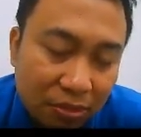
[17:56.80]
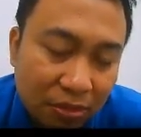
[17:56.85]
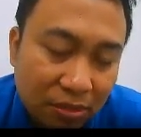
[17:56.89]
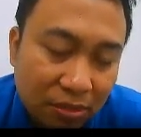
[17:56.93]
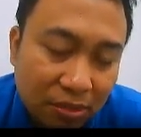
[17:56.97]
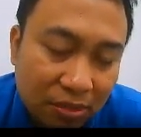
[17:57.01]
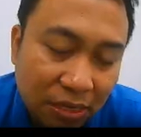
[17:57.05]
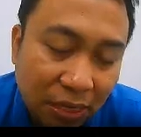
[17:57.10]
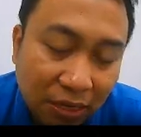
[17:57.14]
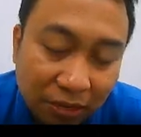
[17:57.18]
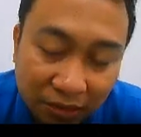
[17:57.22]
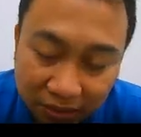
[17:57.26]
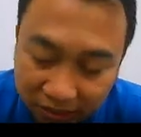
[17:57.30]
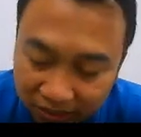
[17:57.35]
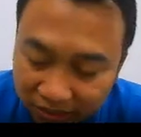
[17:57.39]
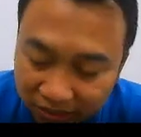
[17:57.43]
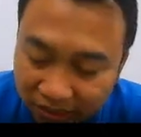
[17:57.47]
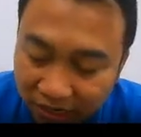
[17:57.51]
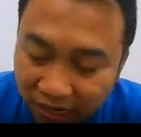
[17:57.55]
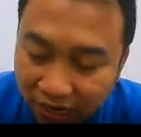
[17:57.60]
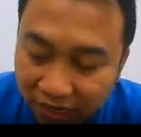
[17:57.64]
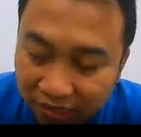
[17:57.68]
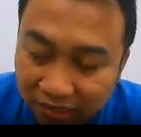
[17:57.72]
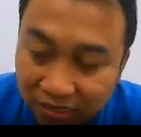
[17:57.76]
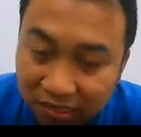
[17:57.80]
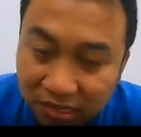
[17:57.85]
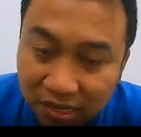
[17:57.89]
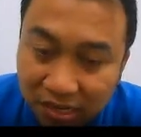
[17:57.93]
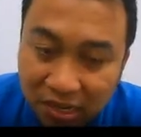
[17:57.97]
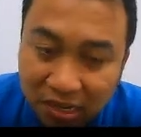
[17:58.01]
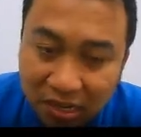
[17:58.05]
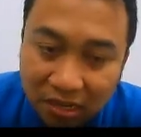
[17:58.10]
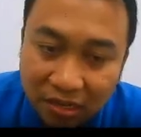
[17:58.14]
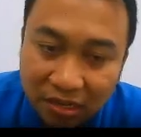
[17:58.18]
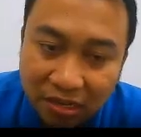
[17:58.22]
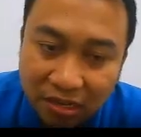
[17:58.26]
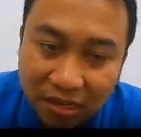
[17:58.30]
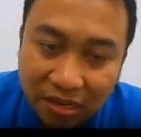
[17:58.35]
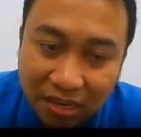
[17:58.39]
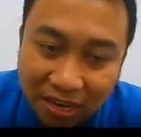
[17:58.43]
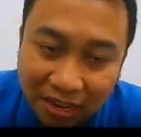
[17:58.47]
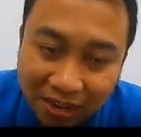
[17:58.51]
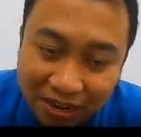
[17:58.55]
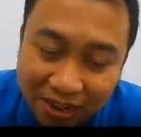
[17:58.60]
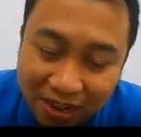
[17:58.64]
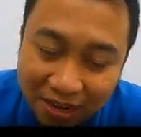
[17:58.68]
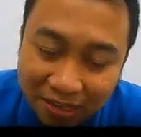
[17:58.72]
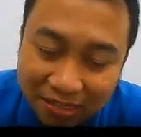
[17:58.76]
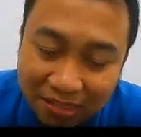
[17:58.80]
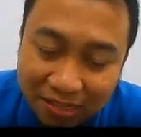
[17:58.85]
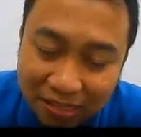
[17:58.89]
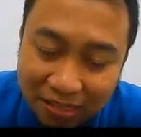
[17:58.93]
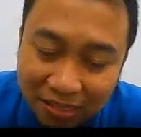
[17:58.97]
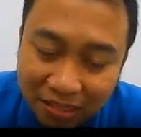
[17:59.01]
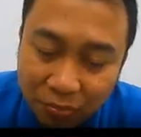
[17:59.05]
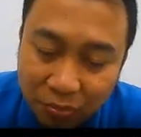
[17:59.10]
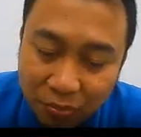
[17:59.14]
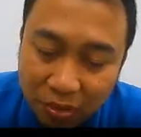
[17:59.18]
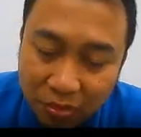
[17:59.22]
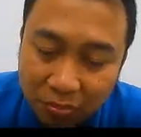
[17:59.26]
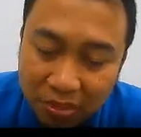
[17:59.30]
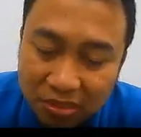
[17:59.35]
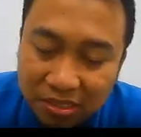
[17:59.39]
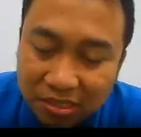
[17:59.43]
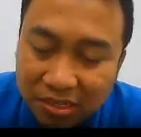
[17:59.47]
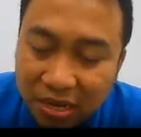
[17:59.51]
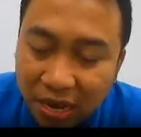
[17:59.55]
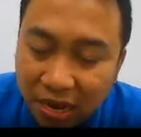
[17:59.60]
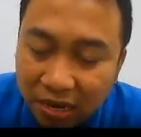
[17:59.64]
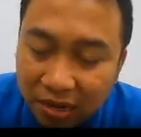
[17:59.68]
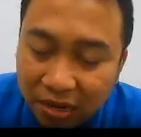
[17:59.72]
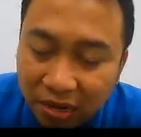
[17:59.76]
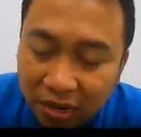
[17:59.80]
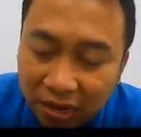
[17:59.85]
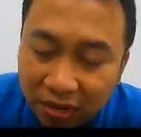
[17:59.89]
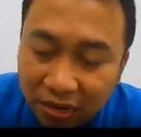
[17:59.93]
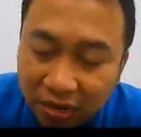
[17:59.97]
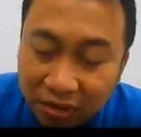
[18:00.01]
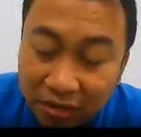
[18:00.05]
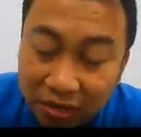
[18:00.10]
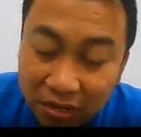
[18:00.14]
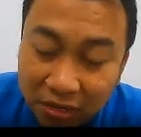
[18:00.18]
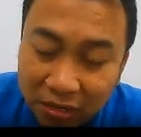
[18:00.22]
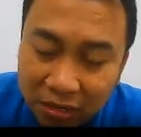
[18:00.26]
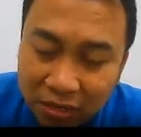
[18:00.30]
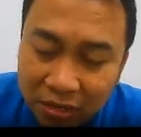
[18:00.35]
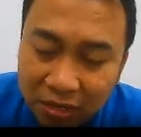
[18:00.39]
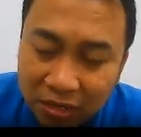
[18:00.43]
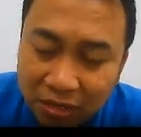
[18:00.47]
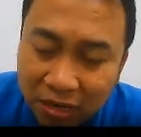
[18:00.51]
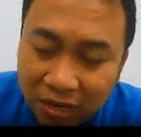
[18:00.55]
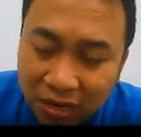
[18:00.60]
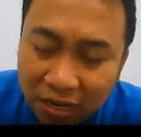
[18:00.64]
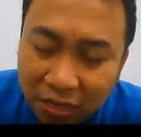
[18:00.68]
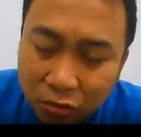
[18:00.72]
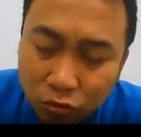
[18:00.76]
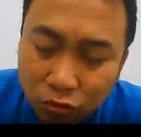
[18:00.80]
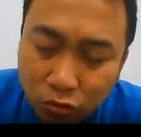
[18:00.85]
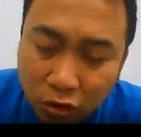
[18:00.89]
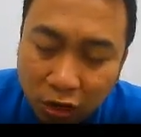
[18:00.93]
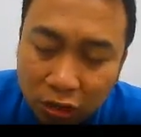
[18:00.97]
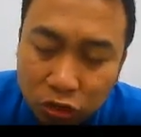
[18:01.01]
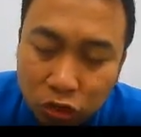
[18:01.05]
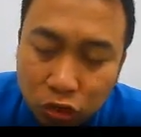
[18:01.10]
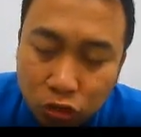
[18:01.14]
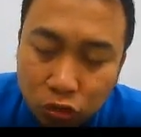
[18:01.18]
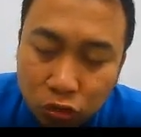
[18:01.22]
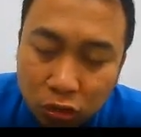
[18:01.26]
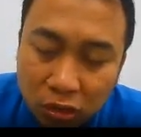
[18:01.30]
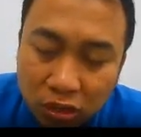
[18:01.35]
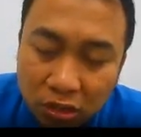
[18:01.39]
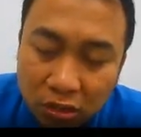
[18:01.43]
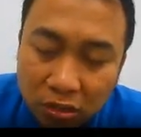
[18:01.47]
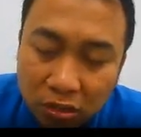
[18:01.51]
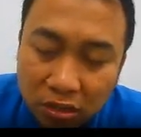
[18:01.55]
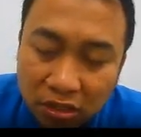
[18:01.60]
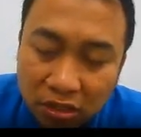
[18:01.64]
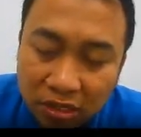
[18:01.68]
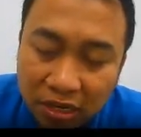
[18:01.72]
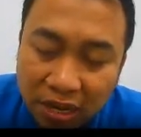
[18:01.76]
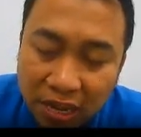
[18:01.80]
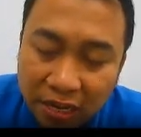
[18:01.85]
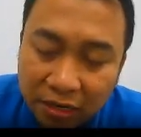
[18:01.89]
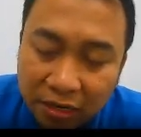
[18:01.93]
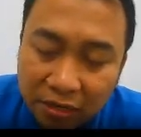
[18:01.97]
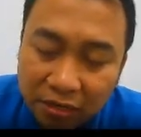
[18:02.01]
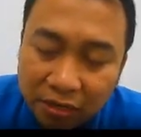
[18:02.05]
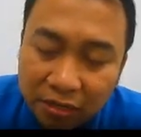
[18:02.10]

the shares, clearing and settlement means that they need to ensure that